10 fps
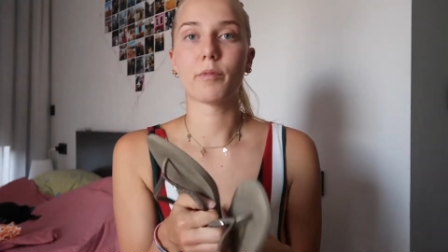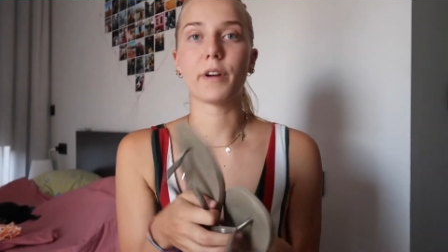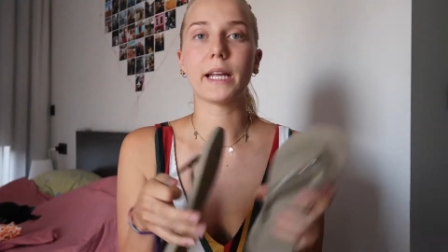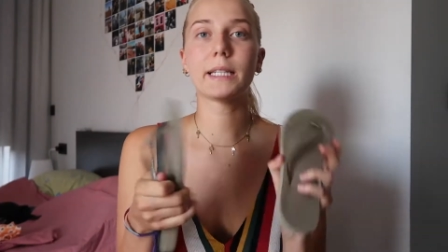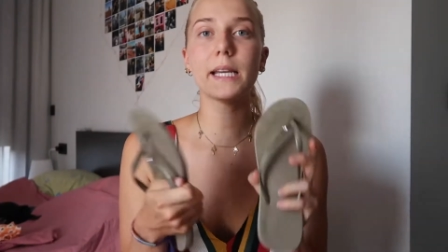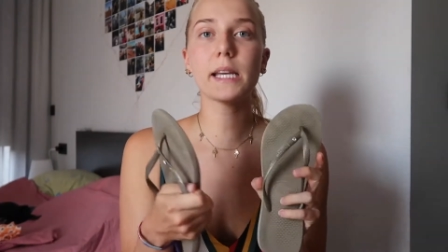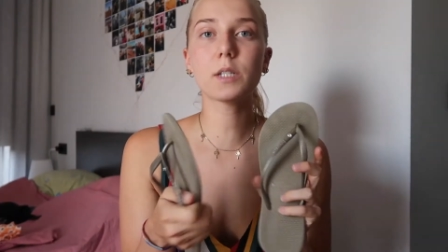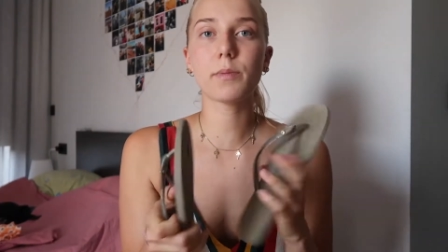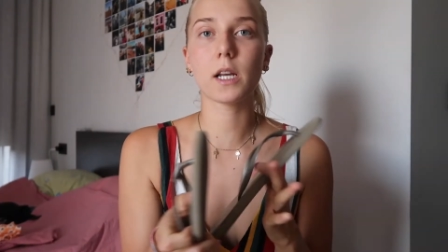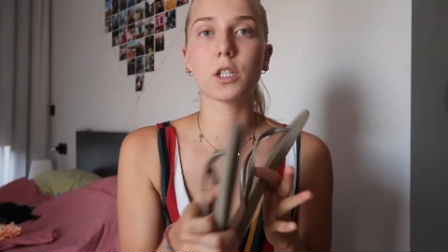bringing
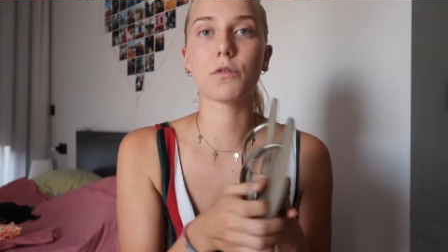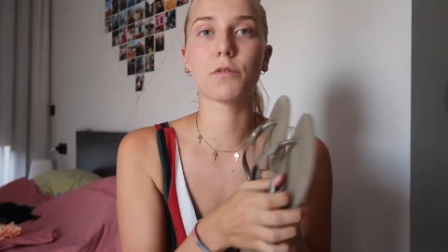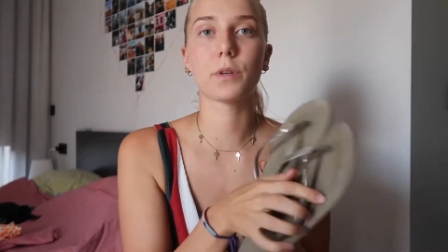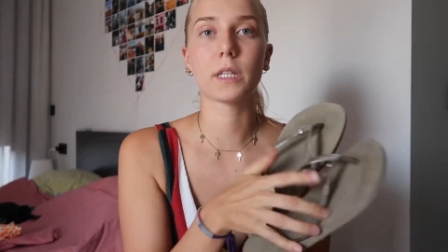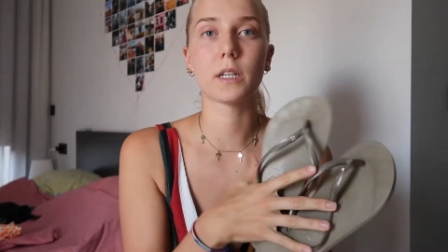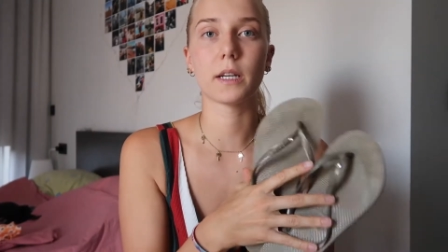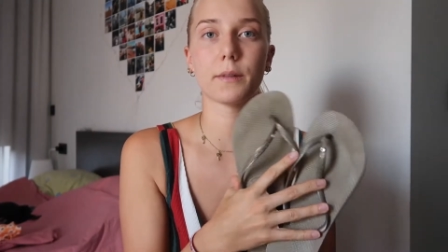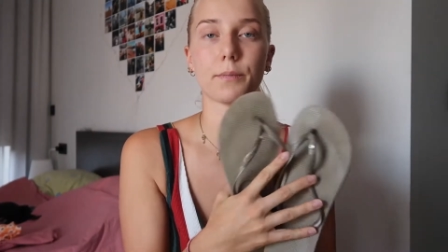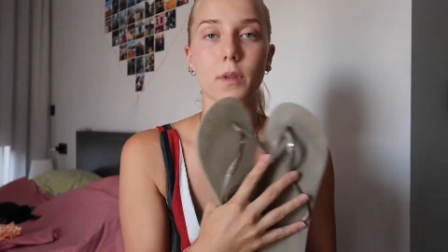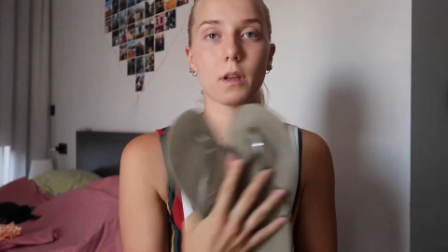these because of with
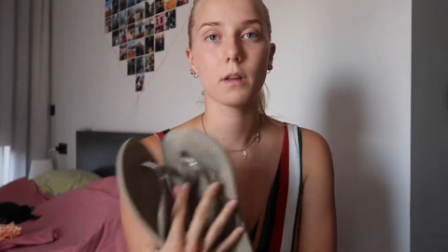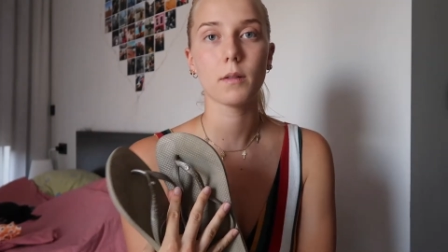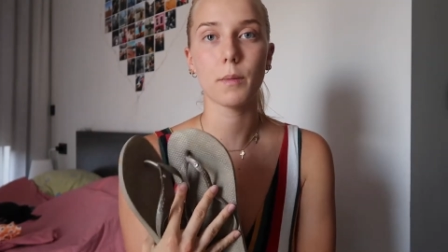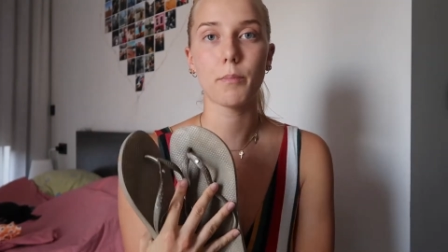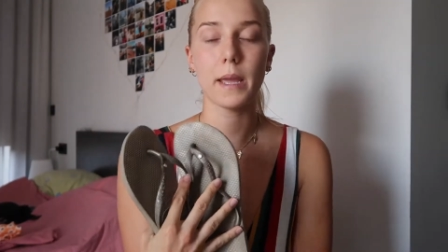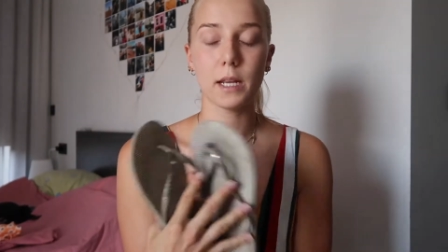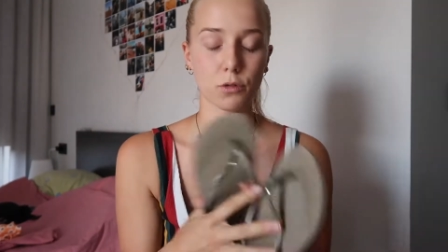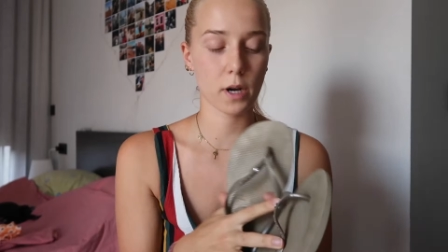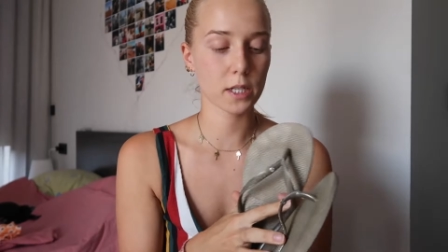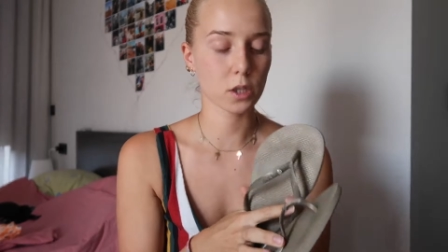the, the pink
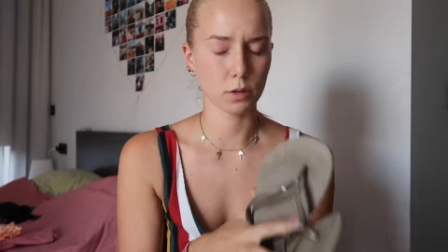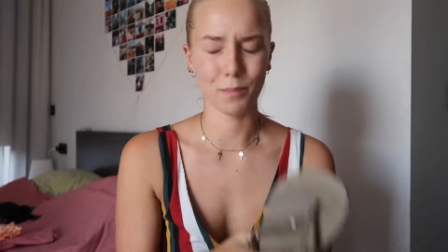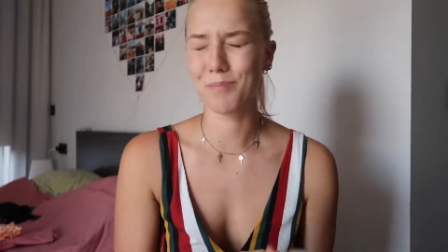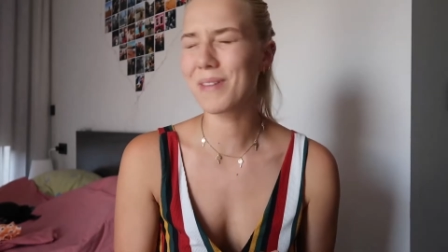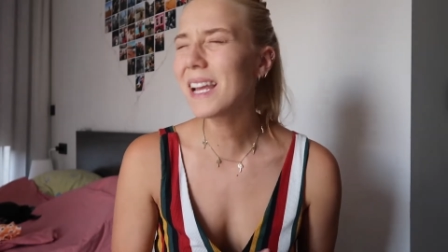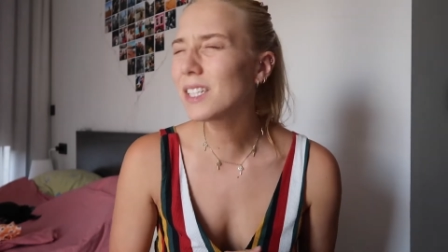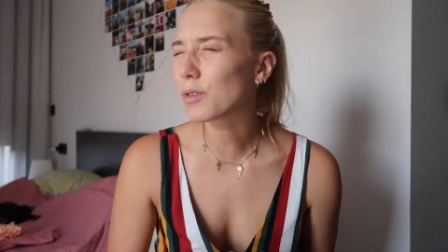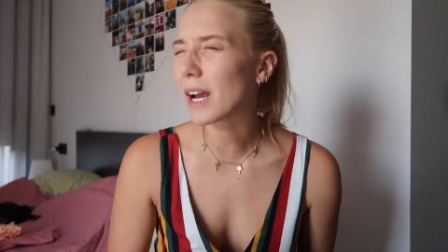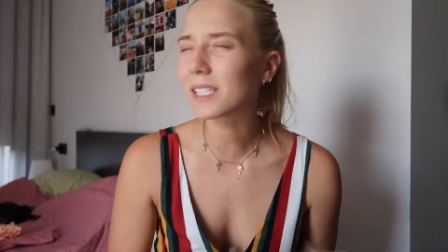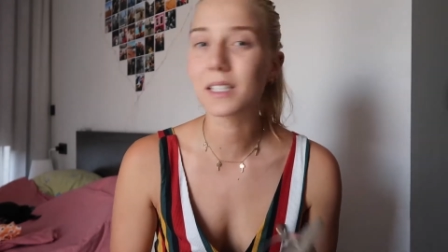dress, the Big
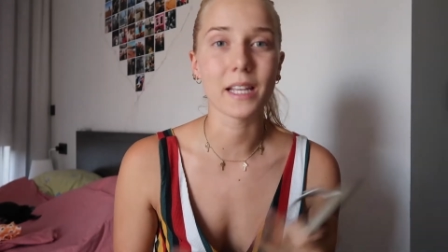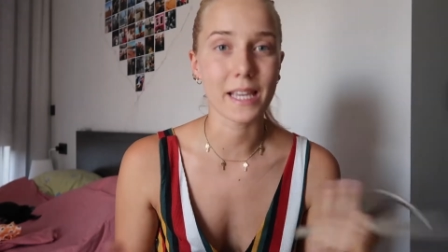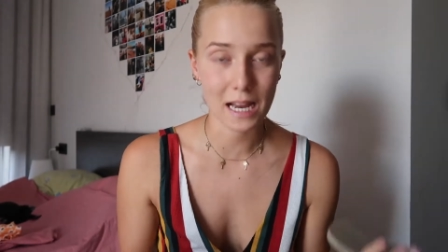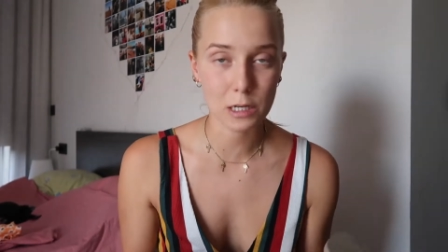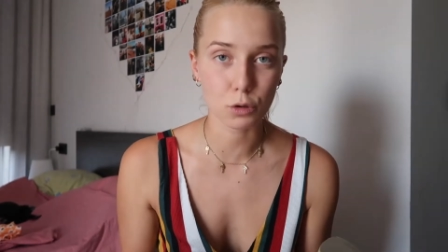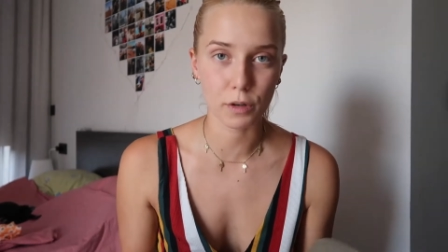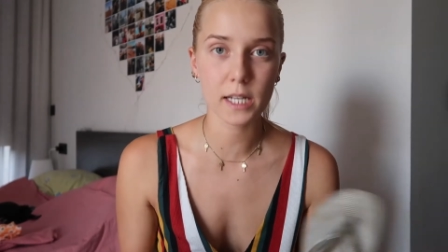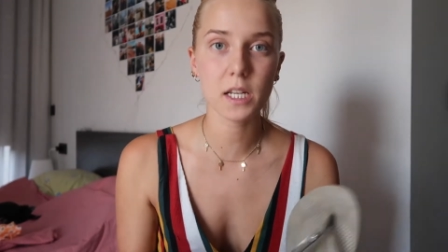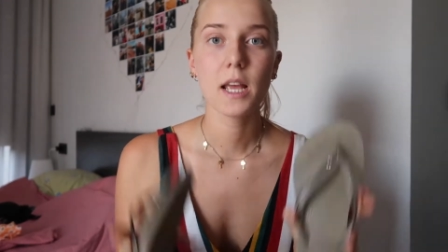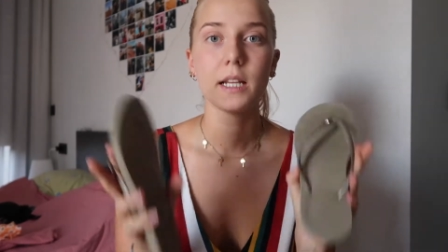dress, the yellow
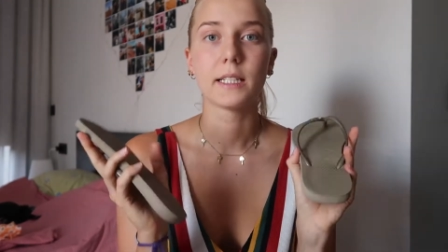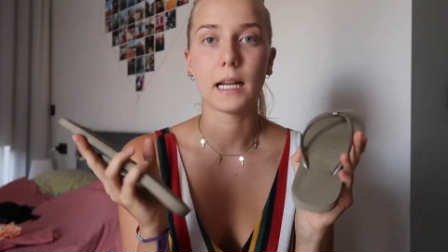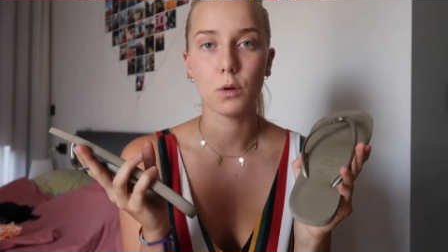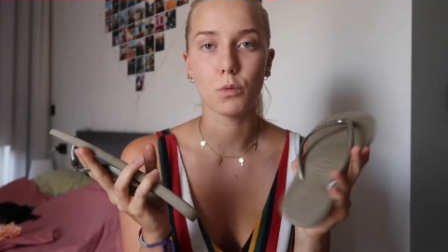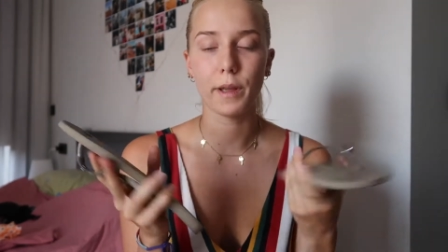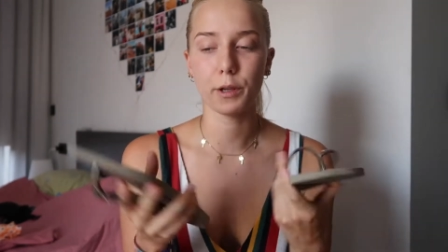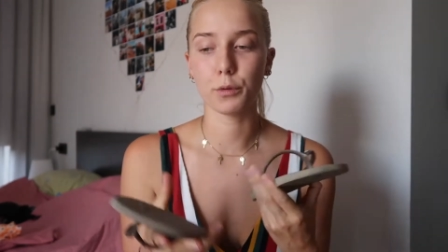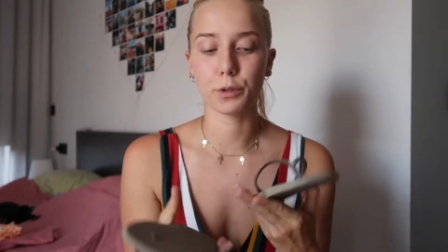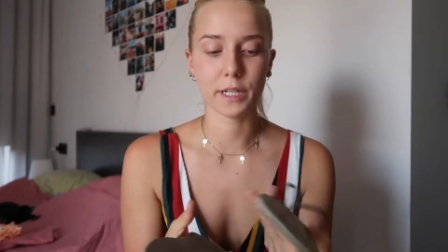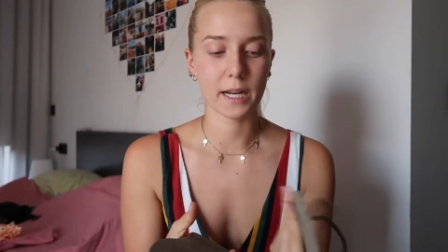dress, they look way
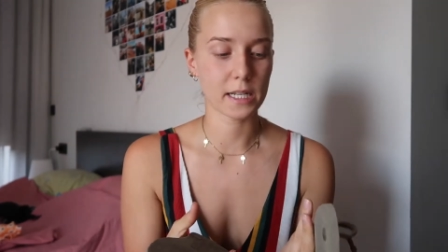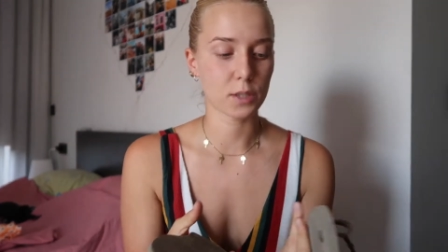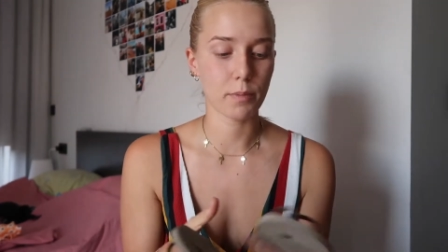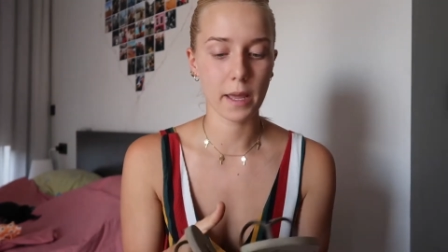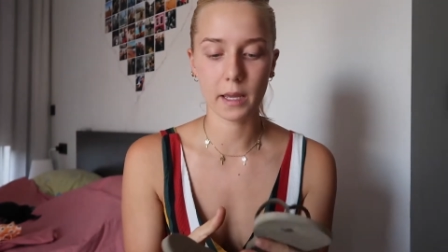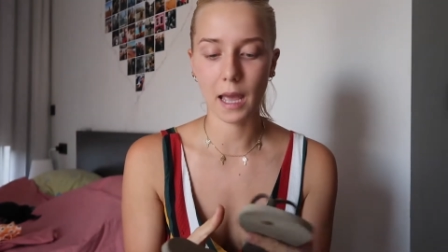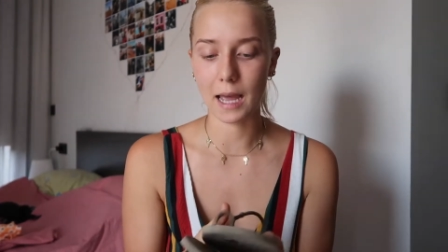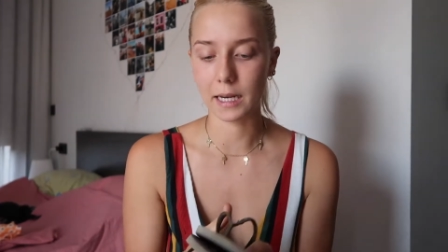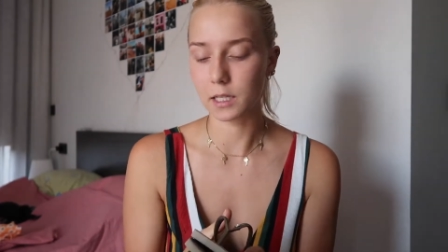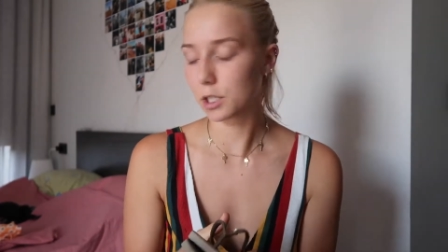cuter than these big
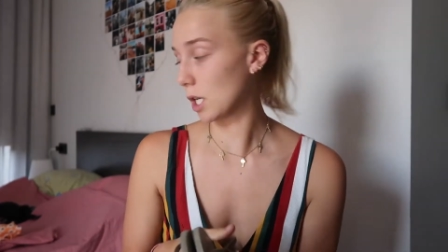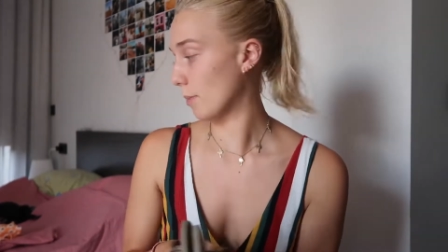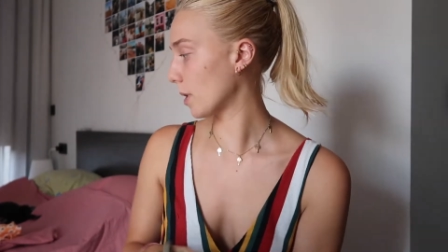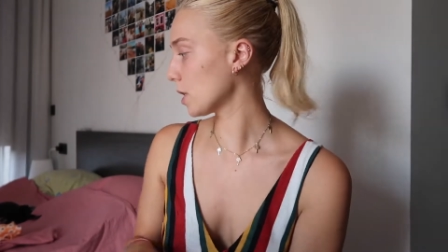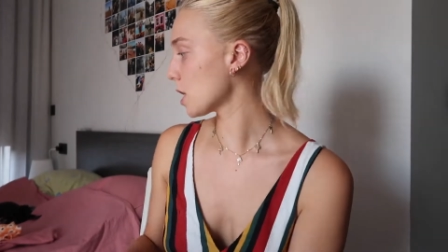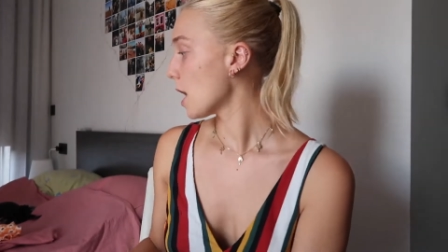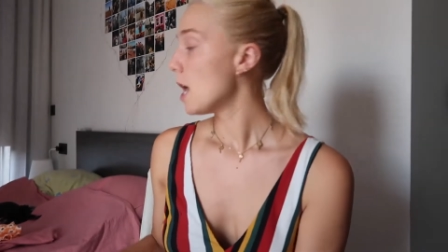Adidas slippers.